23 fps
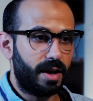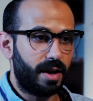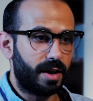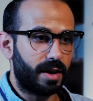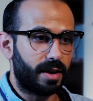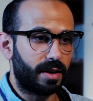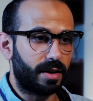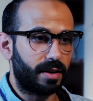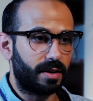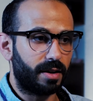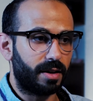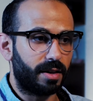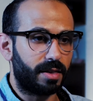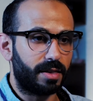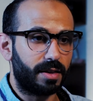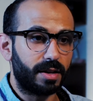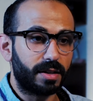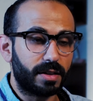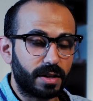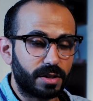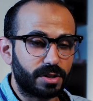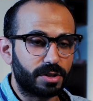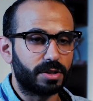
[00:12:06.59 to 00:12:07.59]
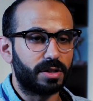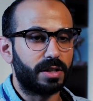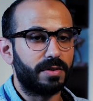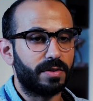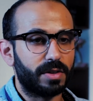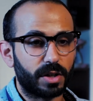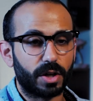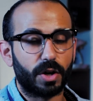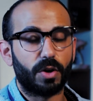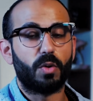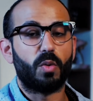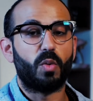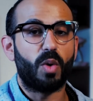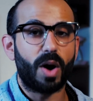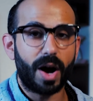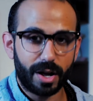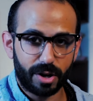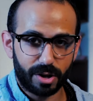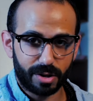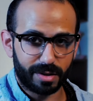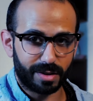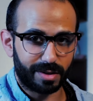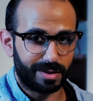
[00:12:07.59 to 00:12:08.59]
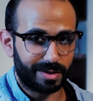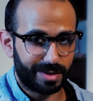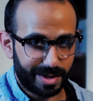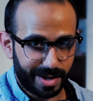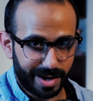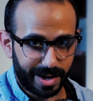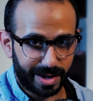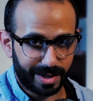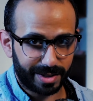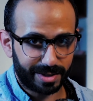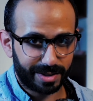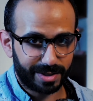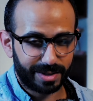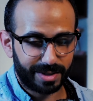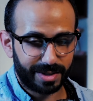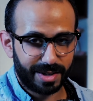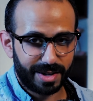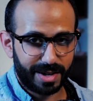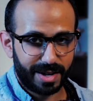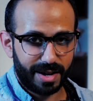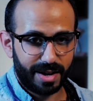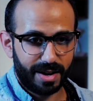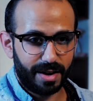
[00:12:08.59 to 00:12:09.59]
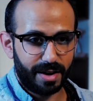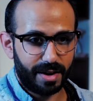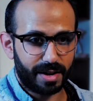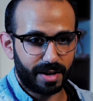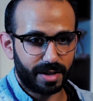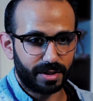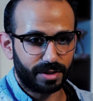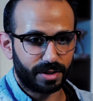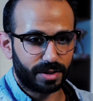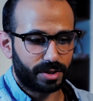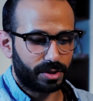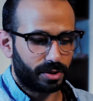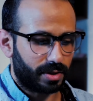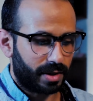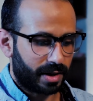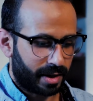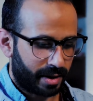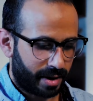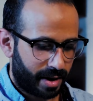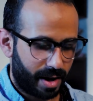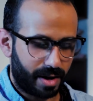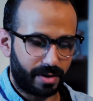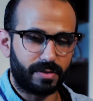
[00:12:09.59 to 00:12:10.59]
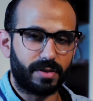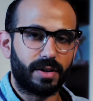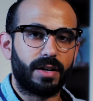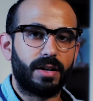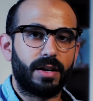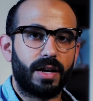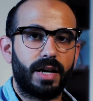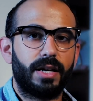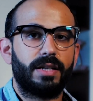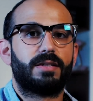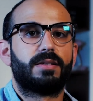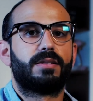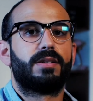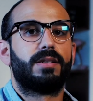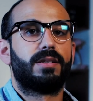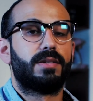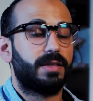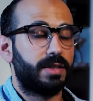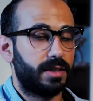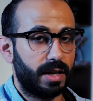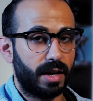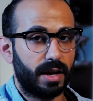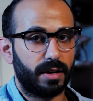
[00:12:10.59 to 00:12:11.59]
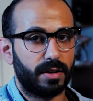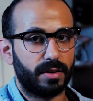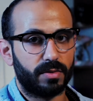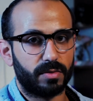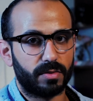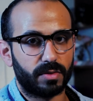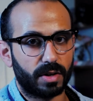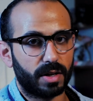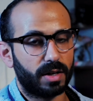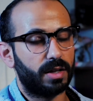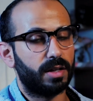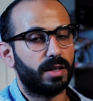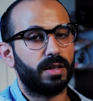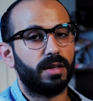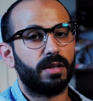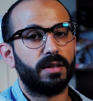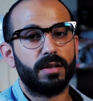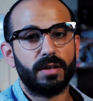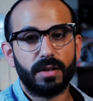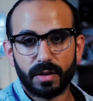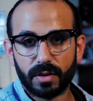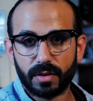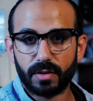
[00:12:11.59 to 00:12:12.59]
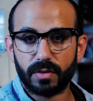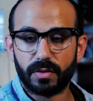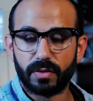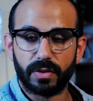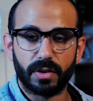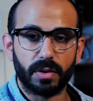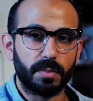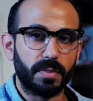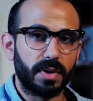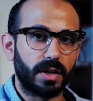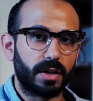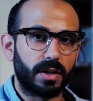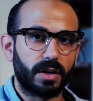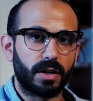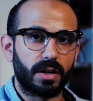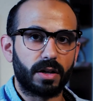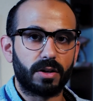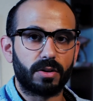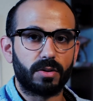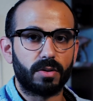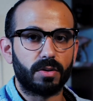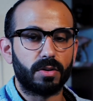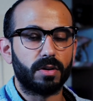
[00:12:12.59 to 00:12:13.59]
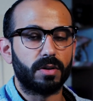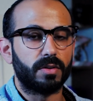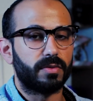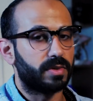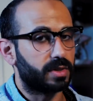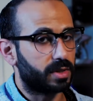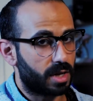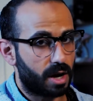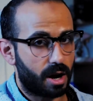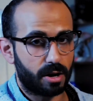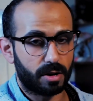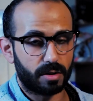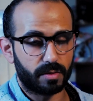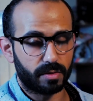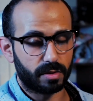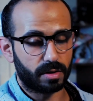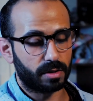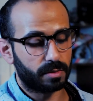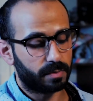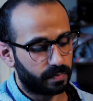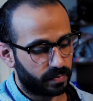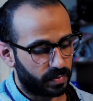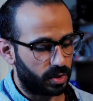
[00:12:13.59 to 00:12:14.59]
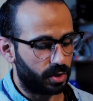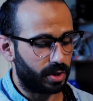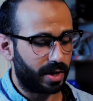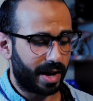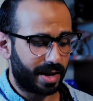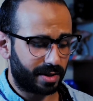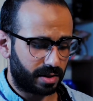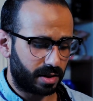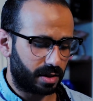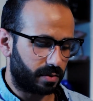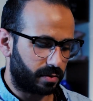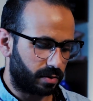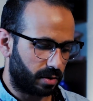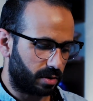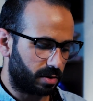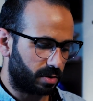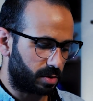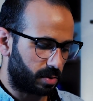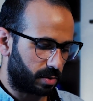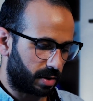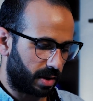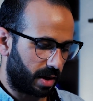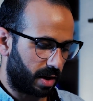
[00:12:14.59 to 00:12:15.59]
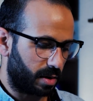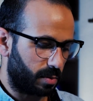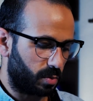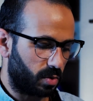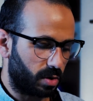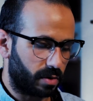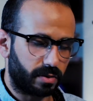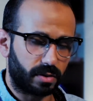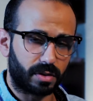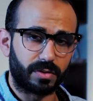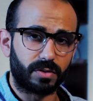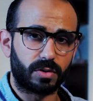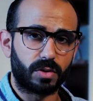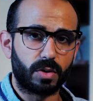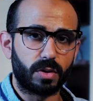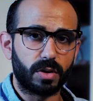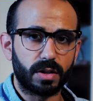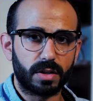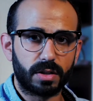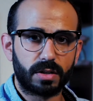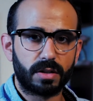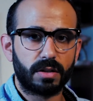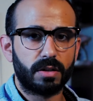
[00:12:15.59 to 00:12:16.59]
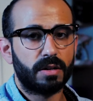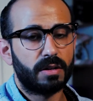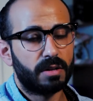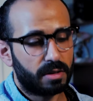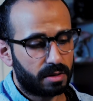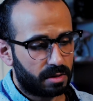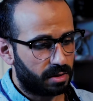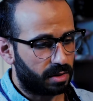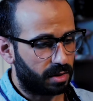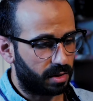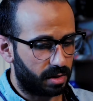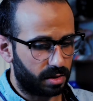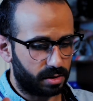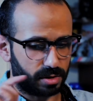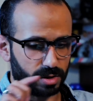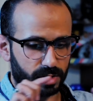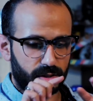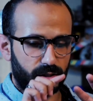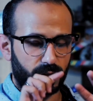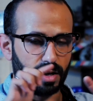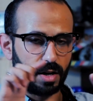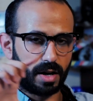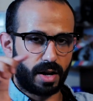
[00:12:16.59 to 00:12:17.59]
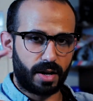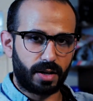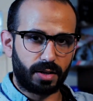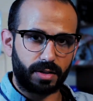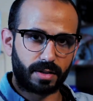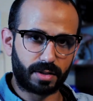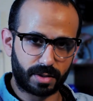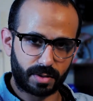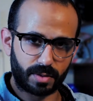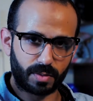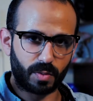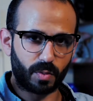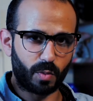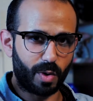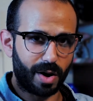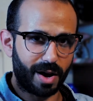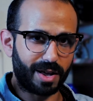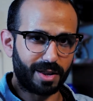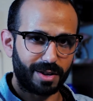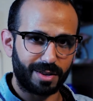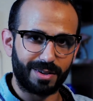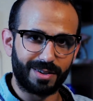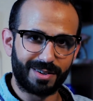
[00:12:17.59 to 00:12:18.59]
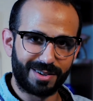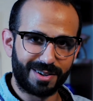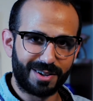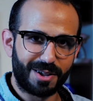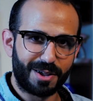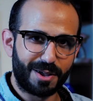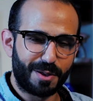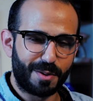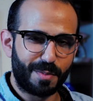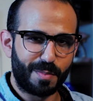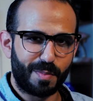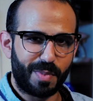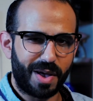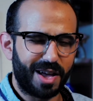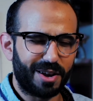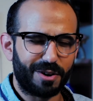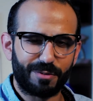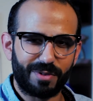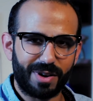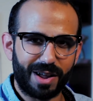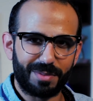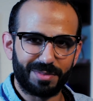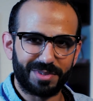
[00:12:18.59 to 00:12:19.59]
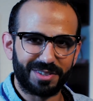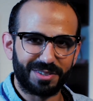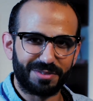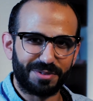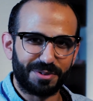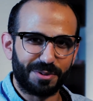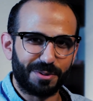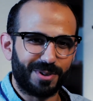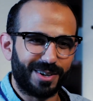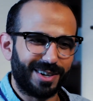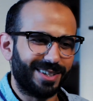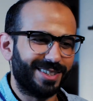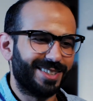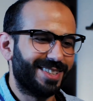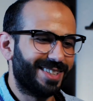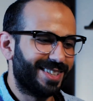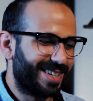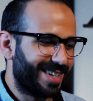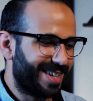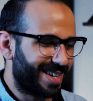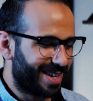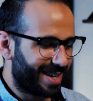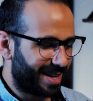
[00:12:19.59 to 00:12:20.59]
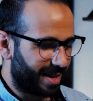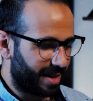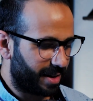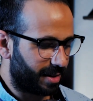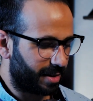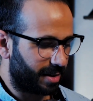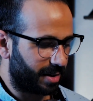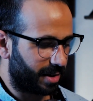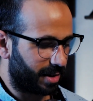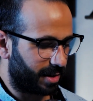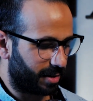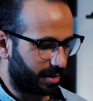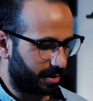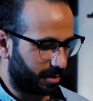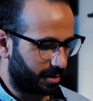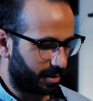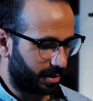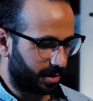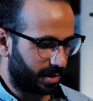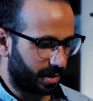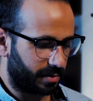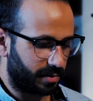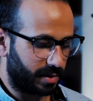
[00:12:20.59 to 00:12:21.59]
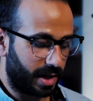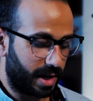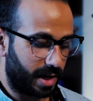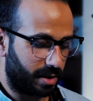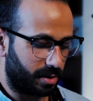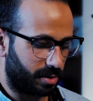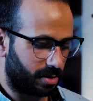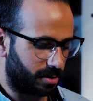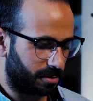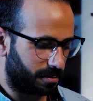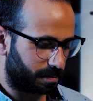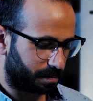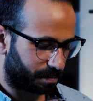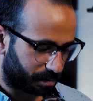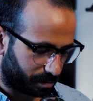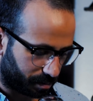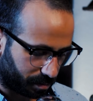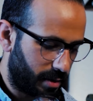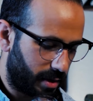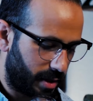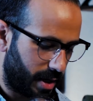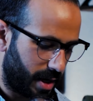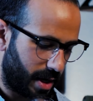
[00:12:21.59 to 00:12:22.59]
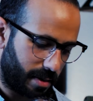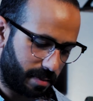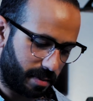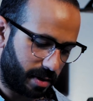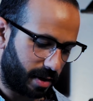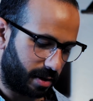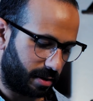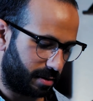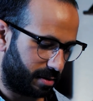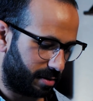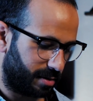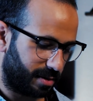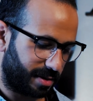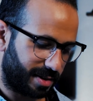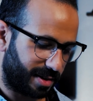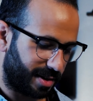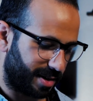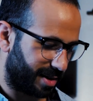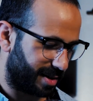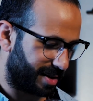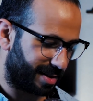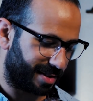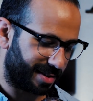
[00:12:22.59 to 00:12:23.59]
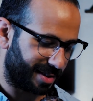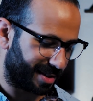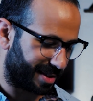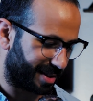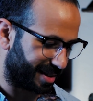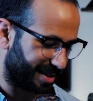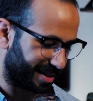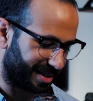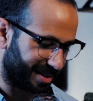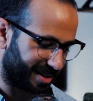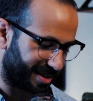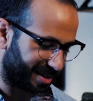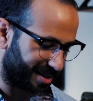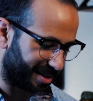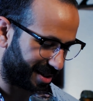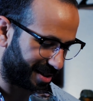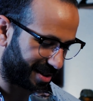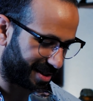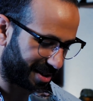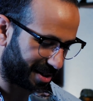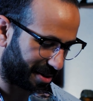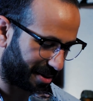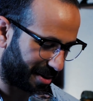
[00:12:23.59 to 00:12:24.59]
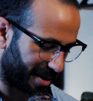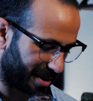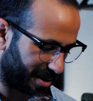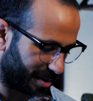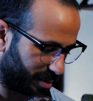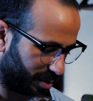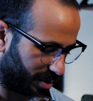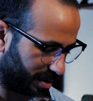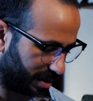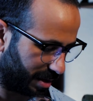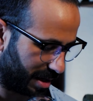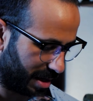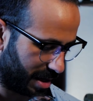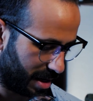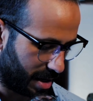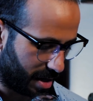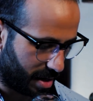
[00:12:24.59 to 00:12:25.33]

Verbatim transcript: And I think they should even go wider than that, just so they can have a nice set for any filmmaker or photographer. You can't take photos with anamorphic, of course. It is just a nice wide panorama, if you will, of an angle. But yeah, man, this is just incredible.